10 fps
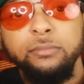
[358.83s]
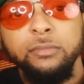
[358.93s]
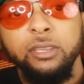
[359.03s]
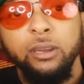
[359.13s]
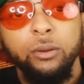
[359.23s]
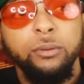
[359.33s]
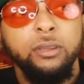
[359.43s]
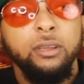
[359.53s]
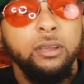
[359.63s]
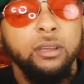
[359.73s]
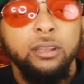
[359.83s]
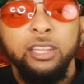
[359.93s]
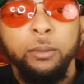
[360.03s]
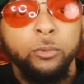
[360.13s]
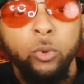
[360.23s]
You know,
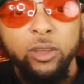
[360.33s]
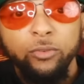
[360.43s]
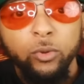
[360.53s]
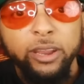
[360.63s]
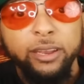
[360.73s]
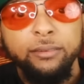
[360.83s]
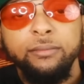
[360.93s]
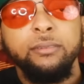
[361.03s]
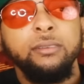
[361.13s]
lip quivering.